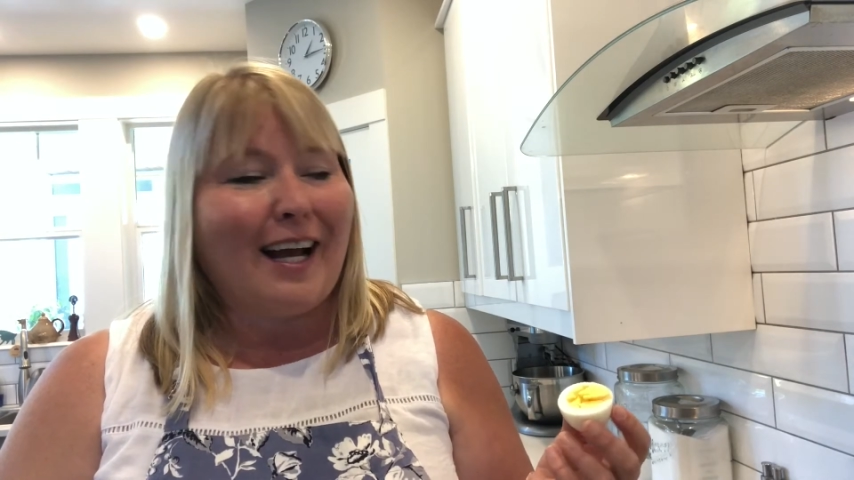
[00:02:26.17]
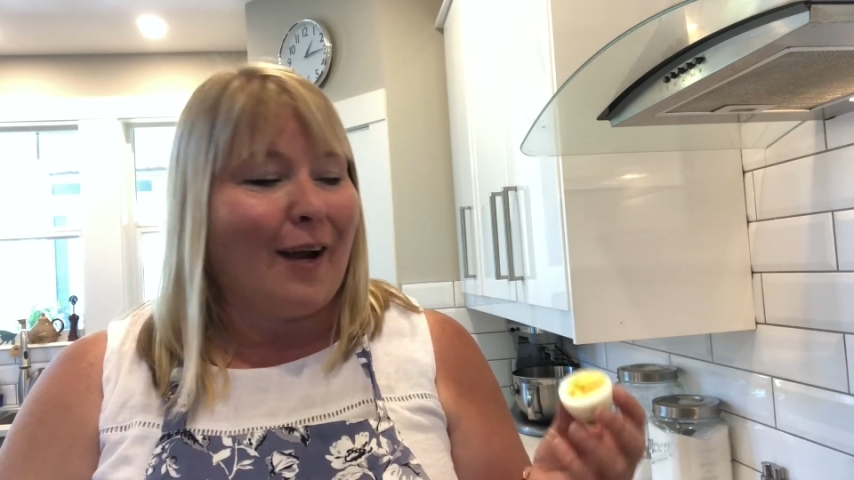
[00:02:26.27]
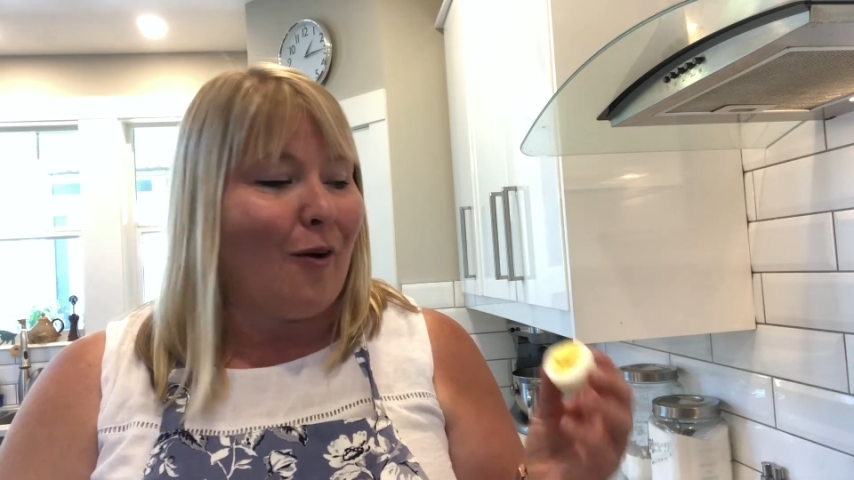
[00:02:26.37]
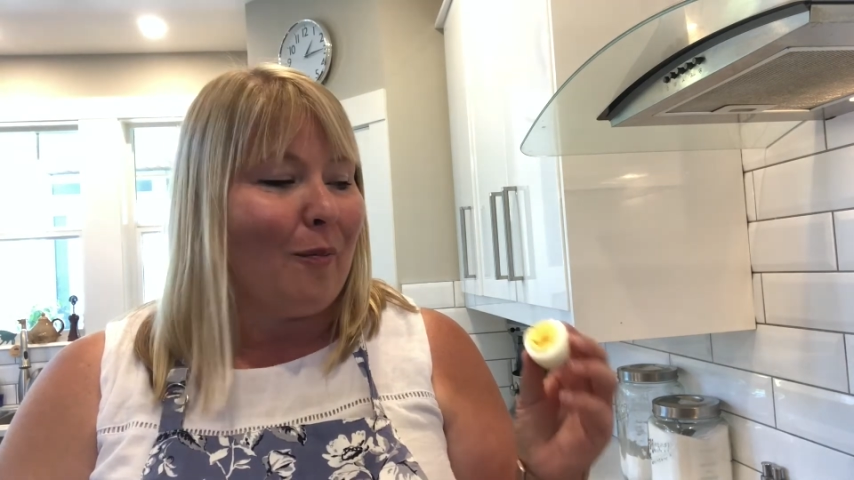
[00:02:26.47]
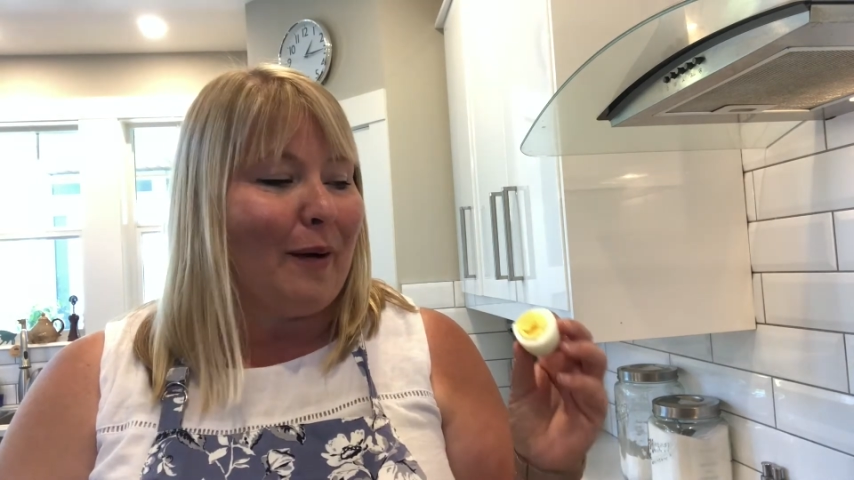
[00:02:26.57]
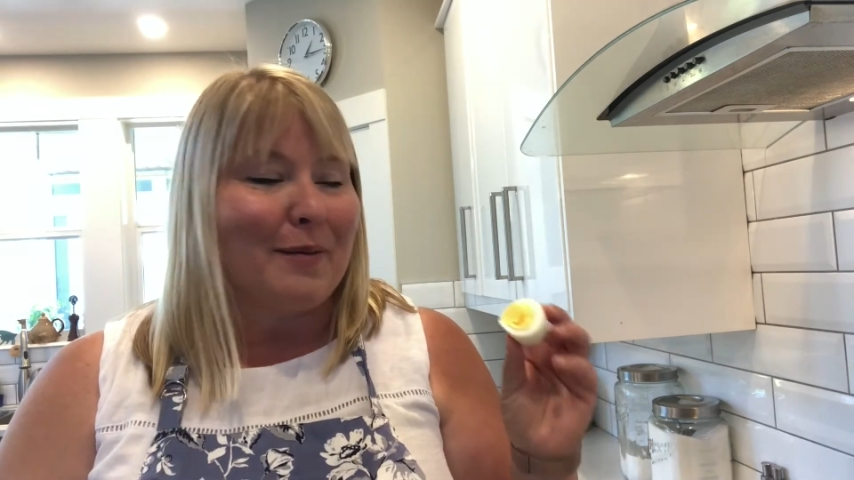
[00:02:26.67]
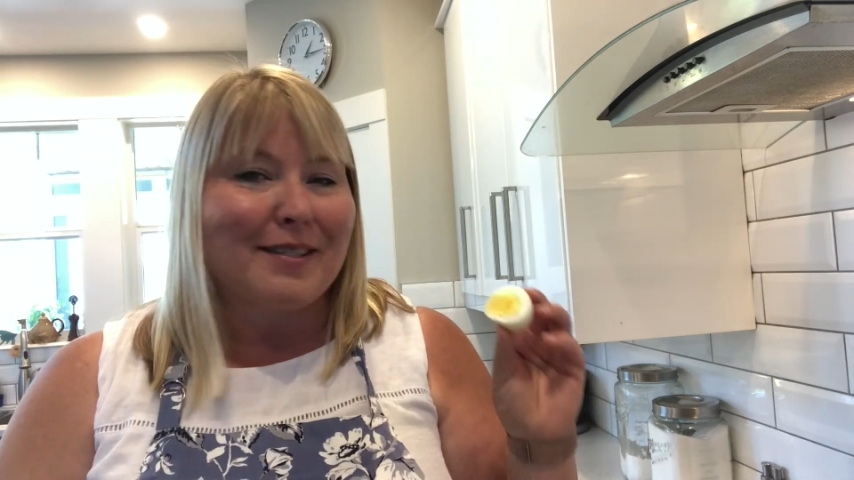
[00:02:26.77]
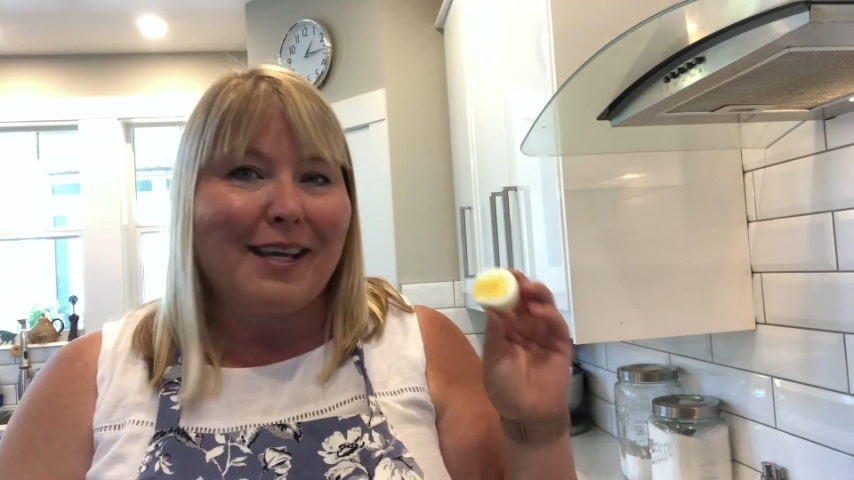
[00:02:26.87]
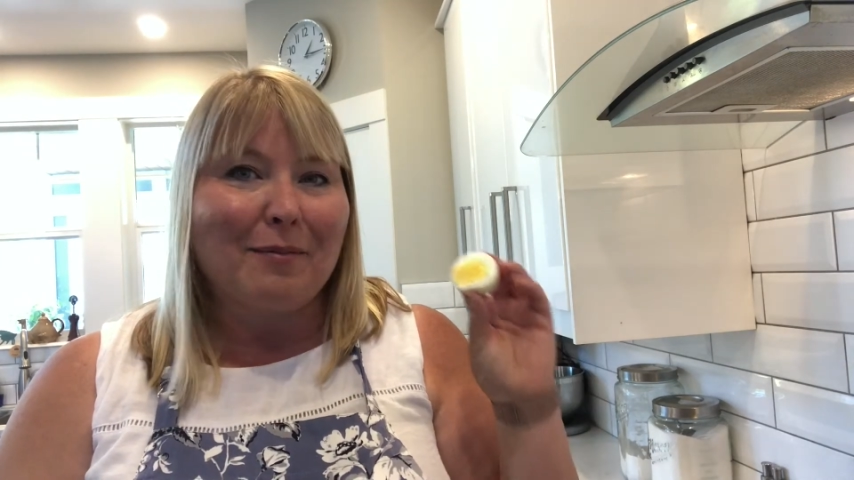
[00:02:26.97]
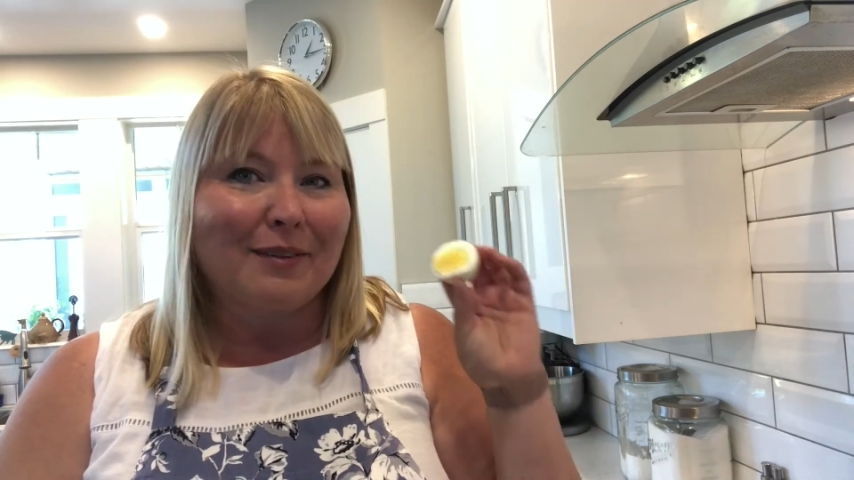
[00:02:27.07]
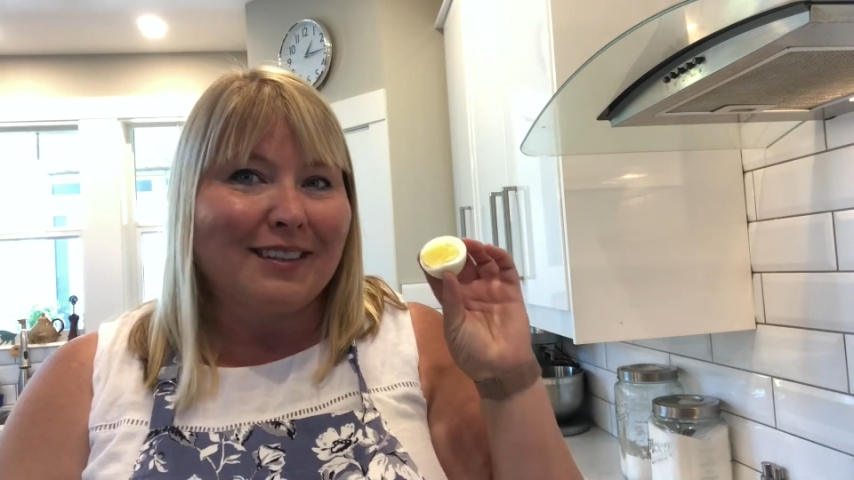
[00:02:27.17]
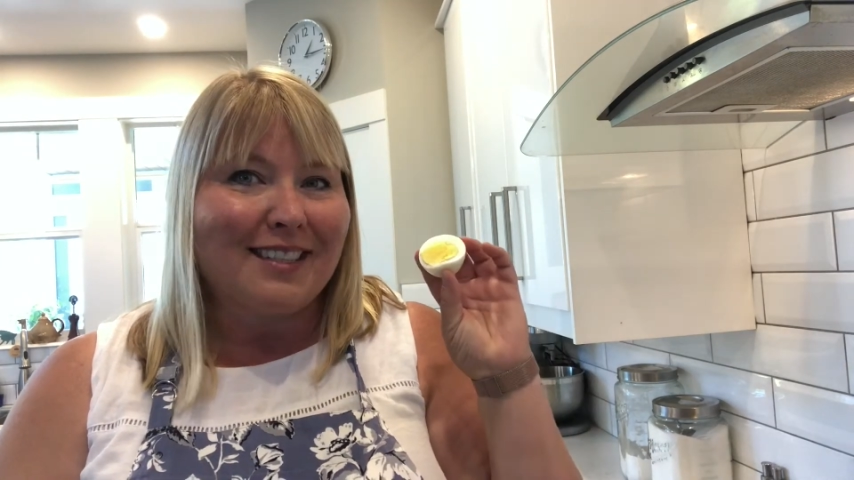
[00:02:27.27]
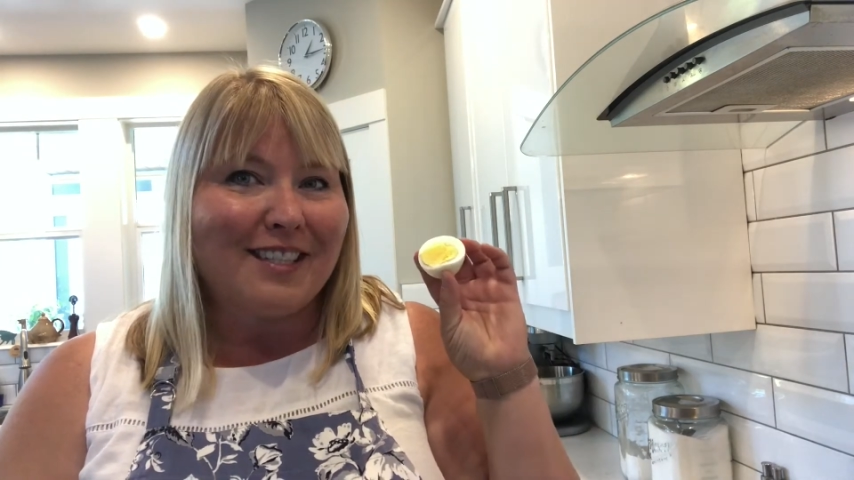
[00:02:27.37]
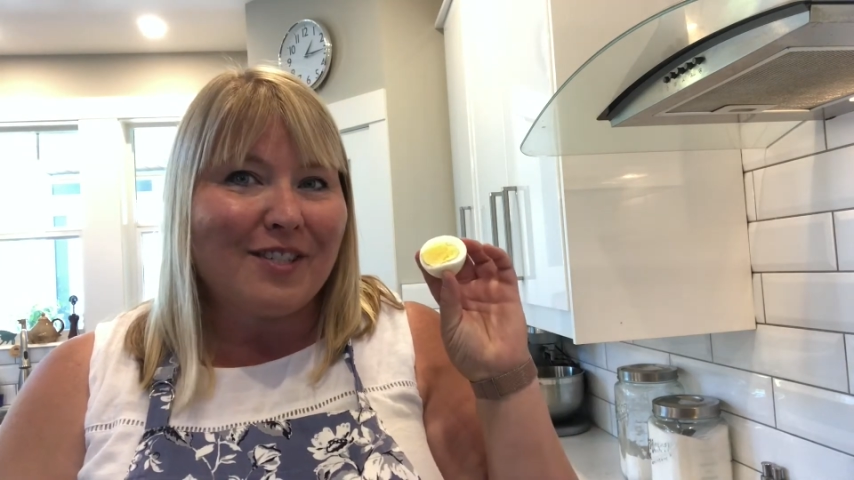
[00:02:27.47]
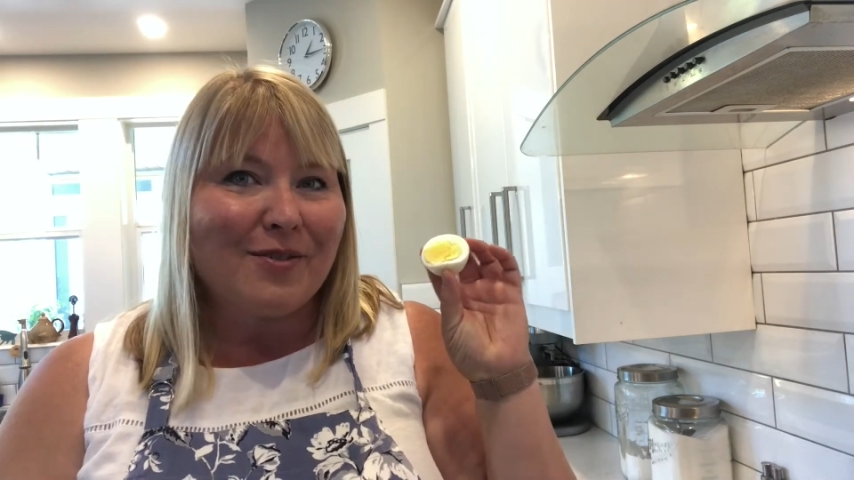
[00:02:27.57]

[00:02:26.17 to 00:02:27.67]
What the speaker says: I hope I was able to teach